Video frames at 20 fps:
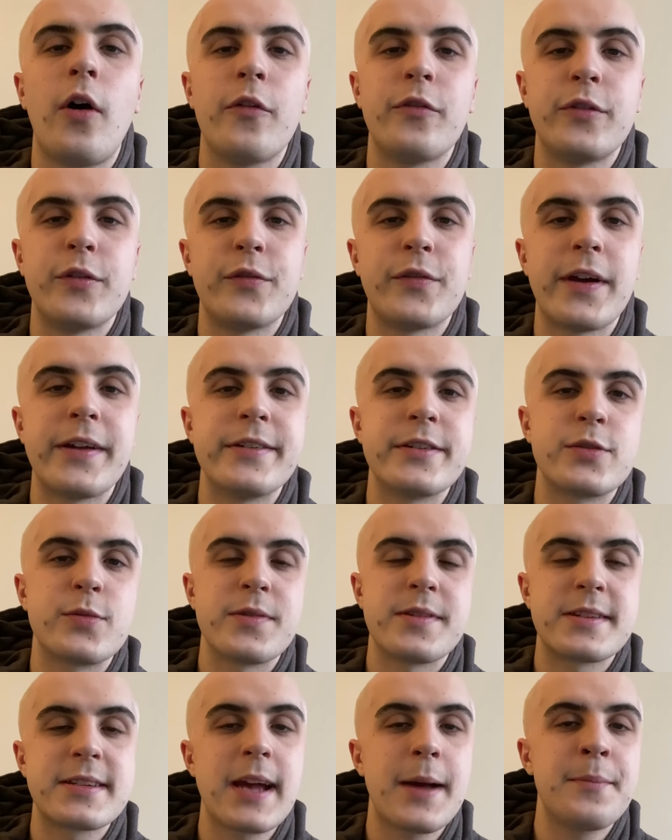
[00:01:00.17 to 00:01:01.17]
of defence
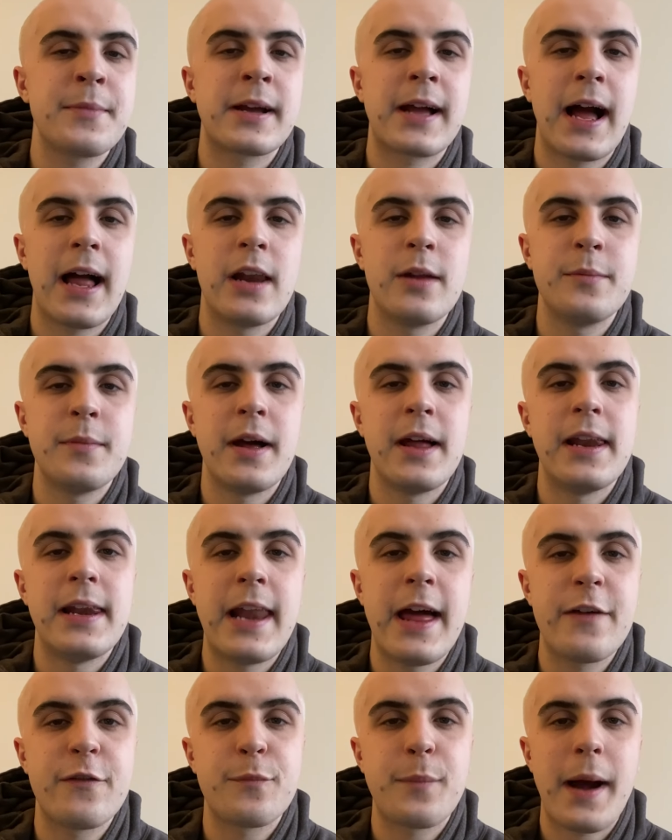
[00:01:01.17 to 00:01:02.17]
with Sam McCallum at
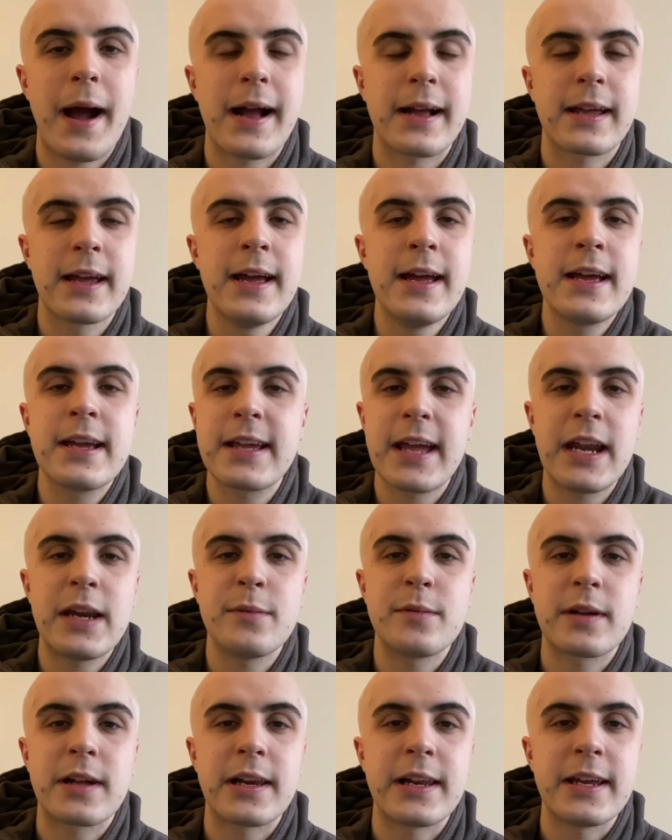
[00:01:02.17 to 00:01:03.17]
left back, Kenny
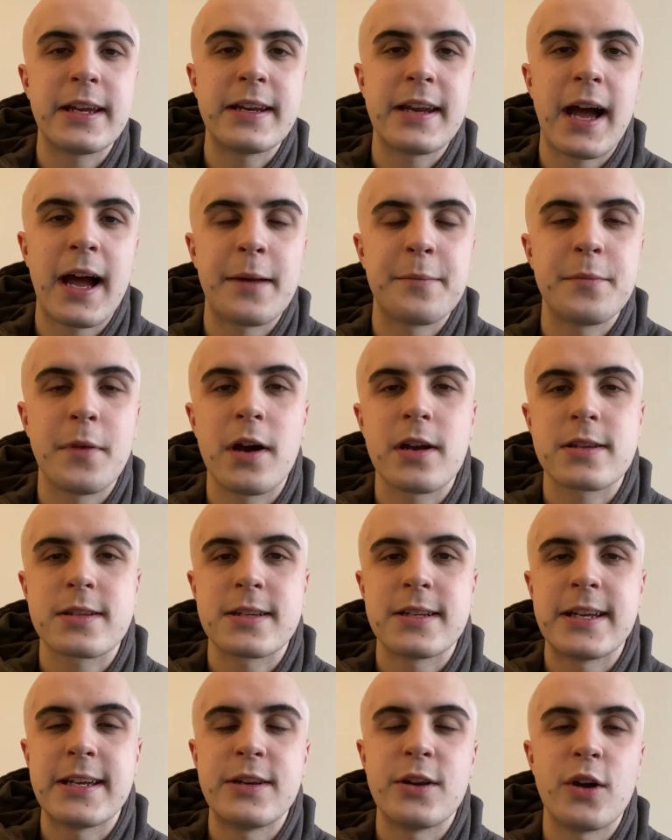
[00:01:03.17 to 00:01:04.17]
McLean and
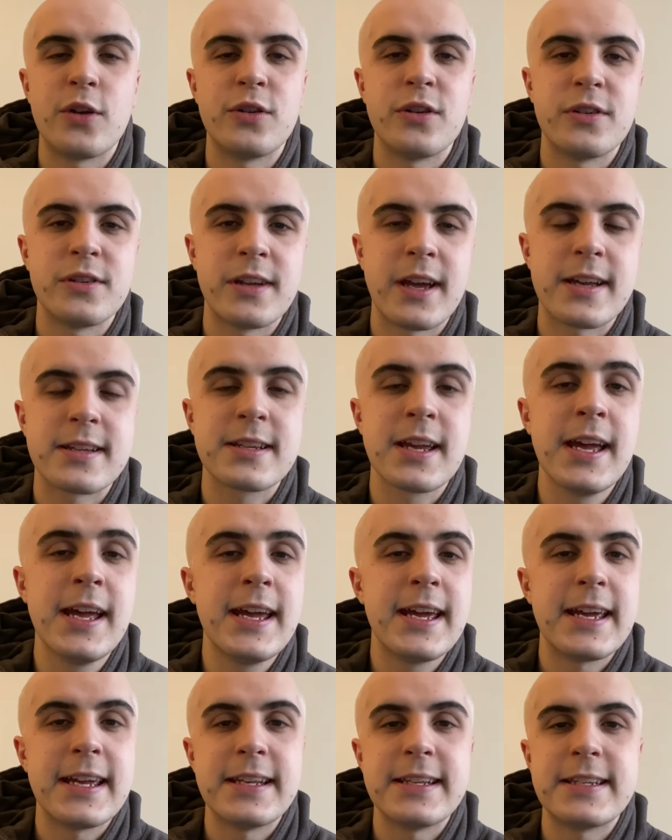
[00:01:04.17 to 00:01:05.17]
Marcelino Nunez
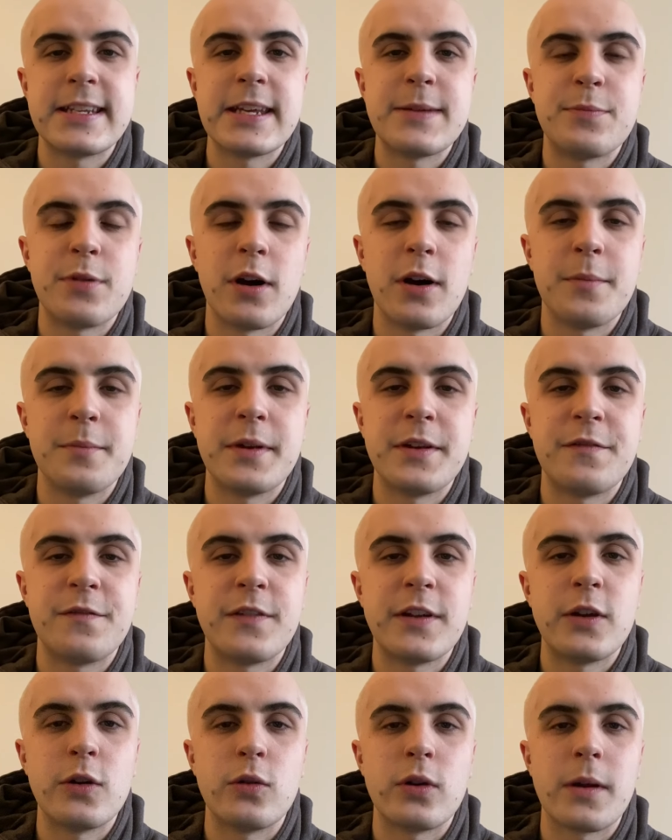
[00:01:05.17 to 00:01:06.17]
in deeper
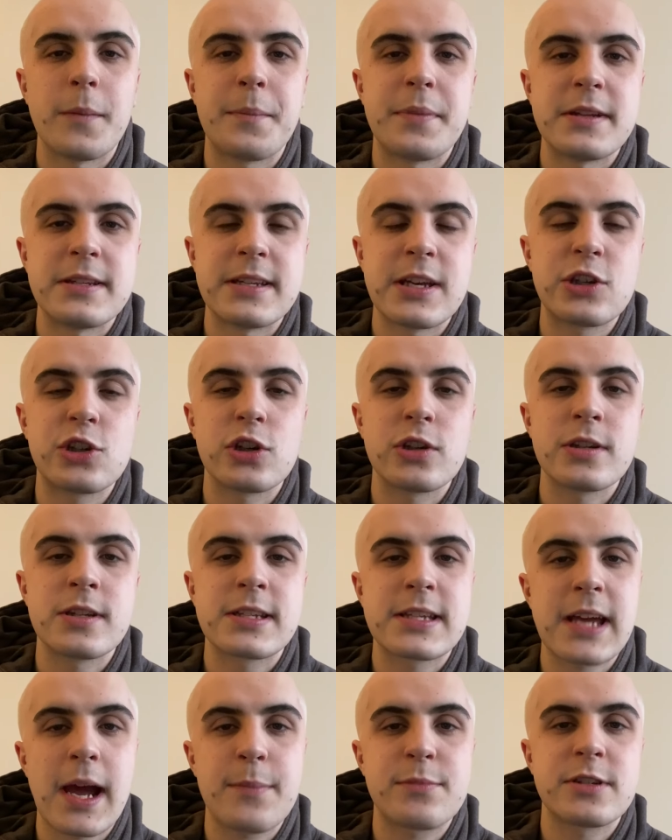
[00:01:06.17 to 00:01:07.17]
midfield
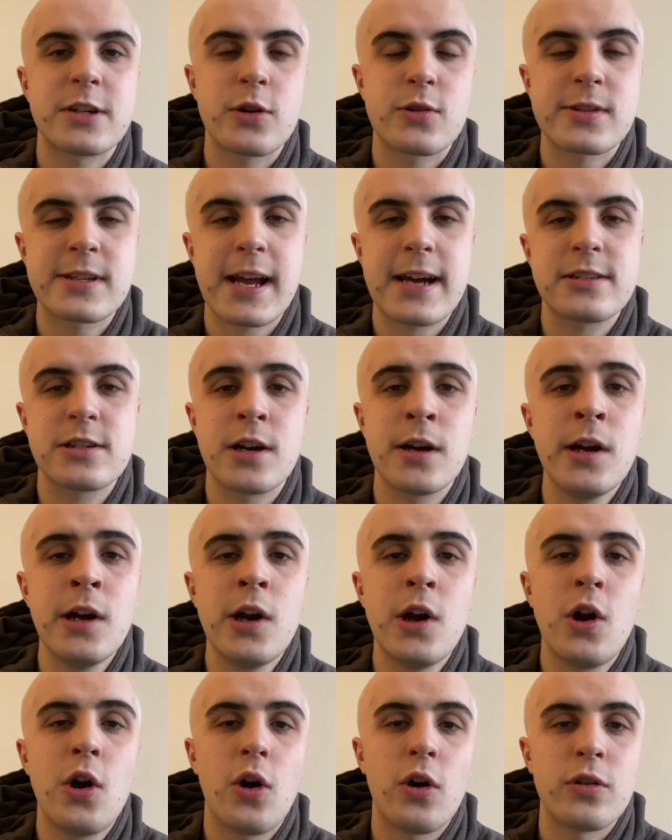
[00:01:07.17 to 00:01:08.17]
positions, Gabriel Sara
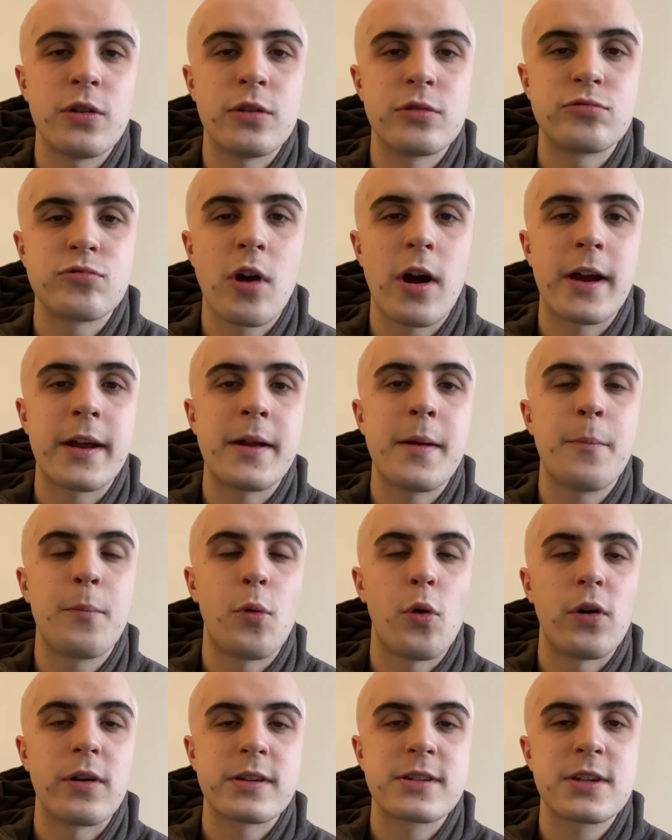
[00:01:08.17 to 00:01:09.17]
on the right,
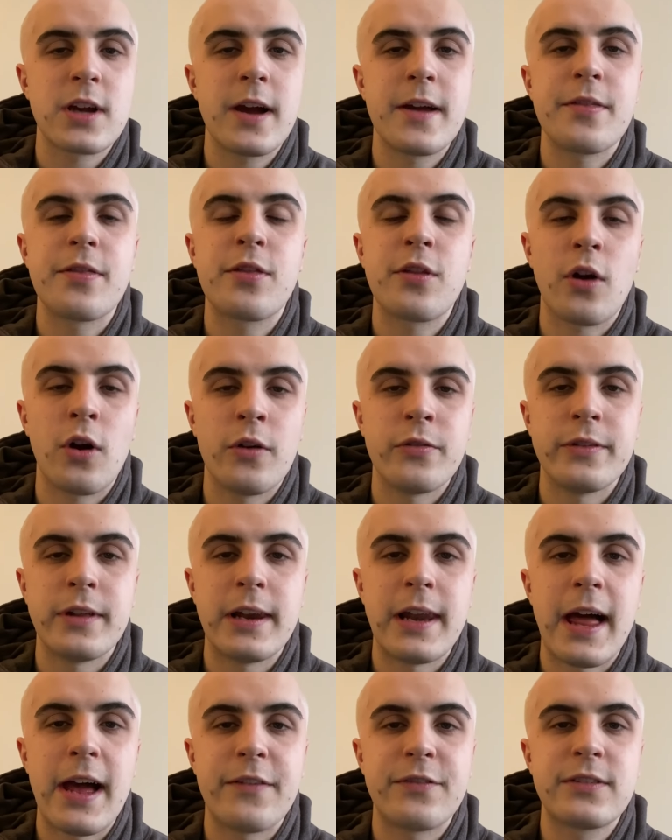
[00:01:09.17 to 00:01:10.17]
Borja Sainz on the
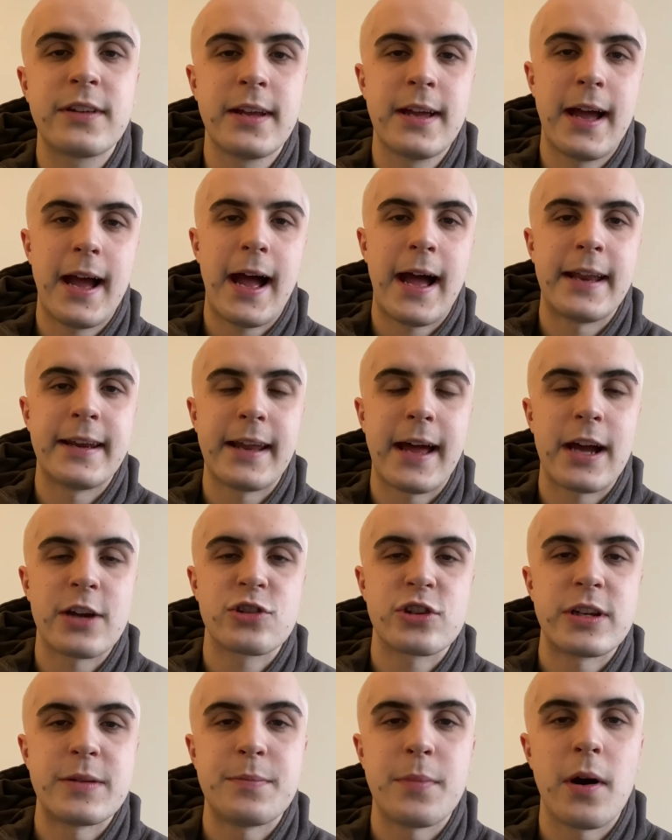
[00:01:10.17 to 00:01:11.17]
left and
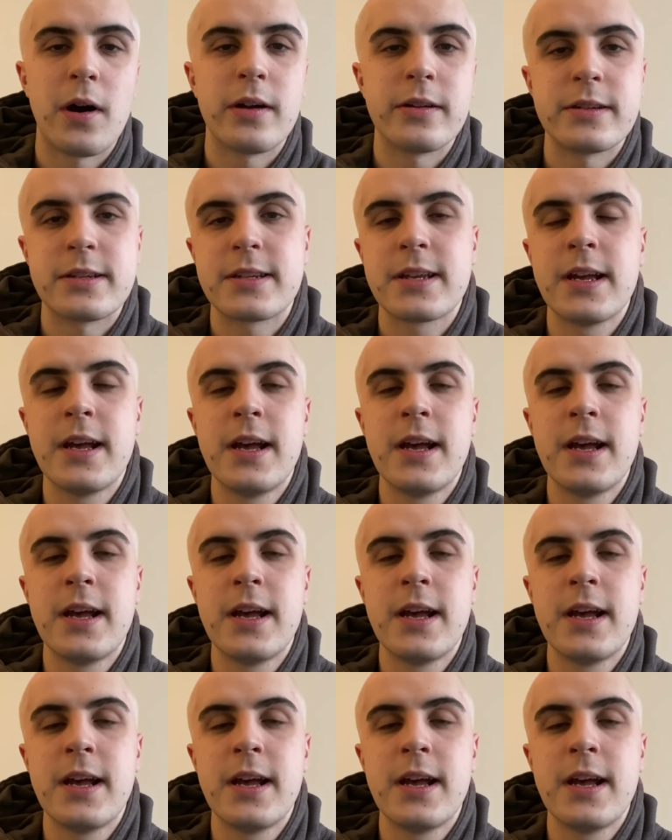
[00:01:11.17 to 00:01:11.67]
Ashley Barnes